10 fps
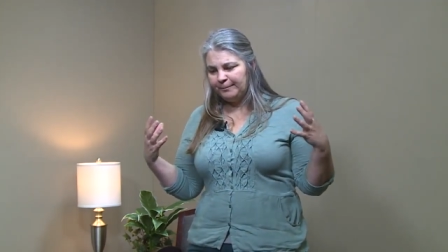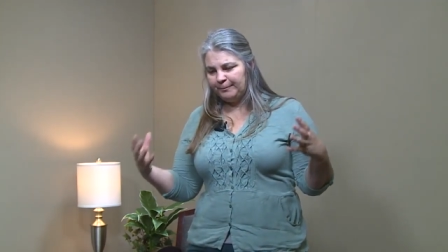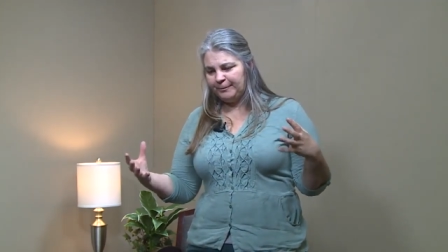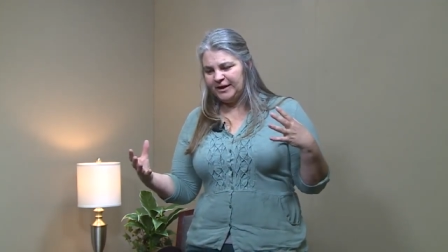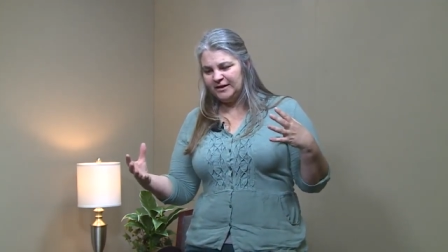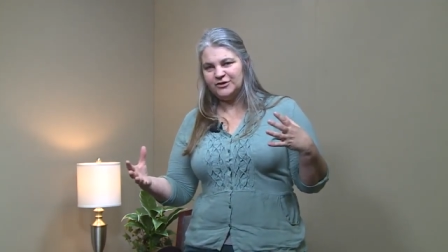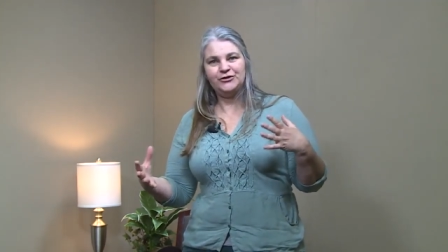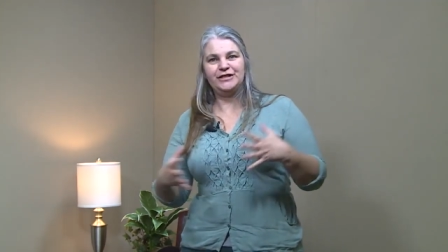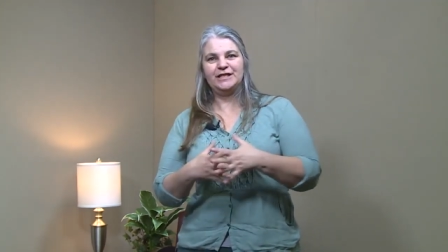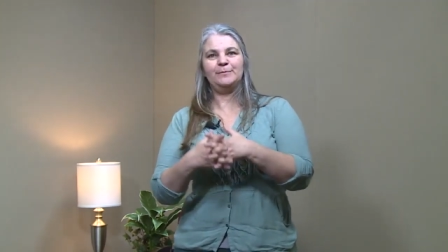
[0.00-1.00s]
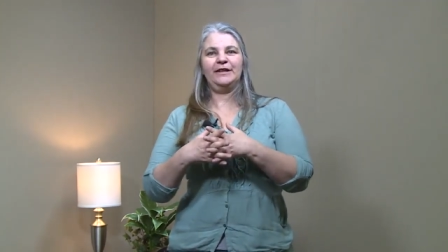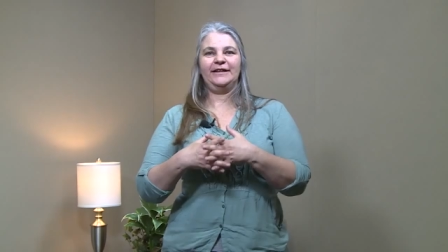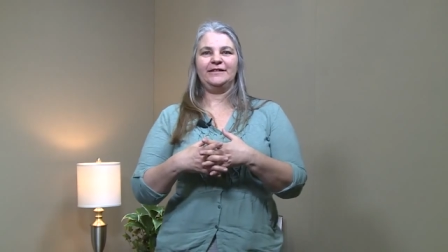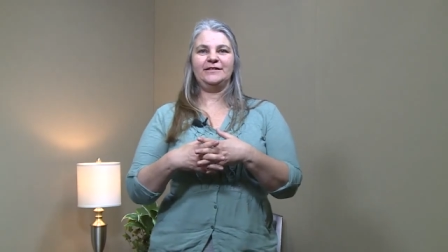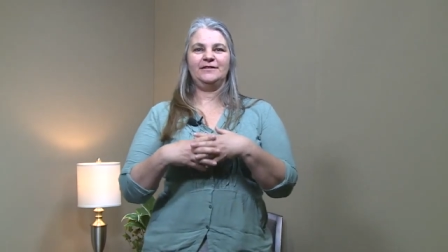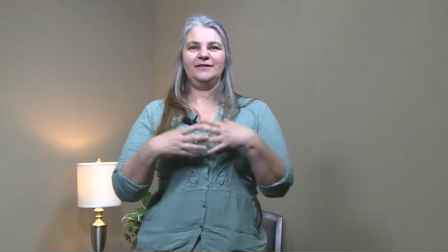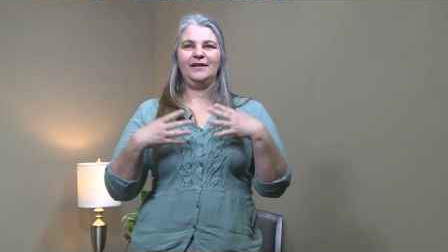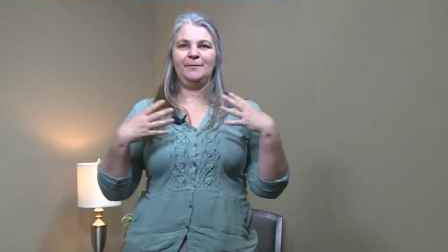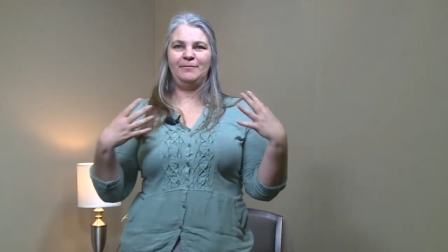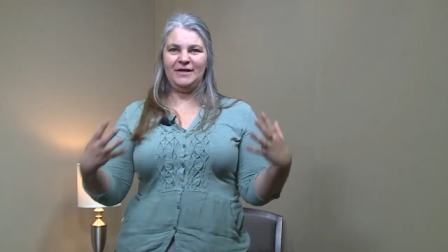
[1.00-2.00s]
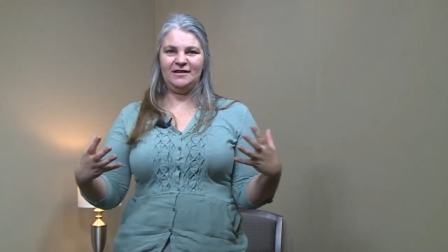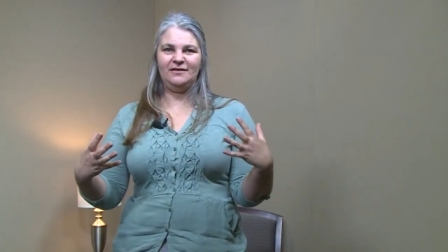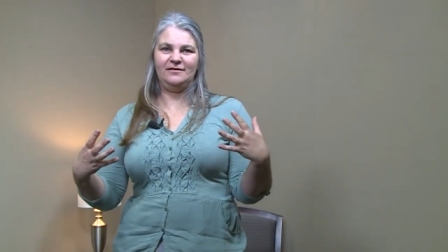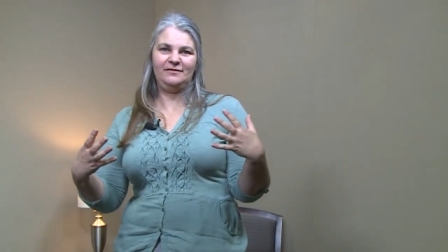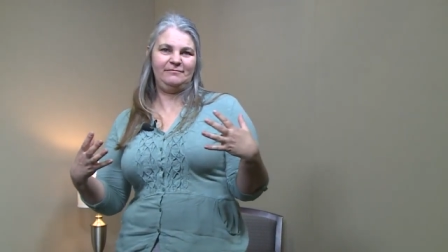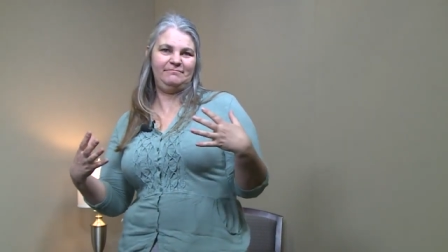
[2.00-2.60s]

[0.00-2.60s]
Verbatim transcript: being a transplant and being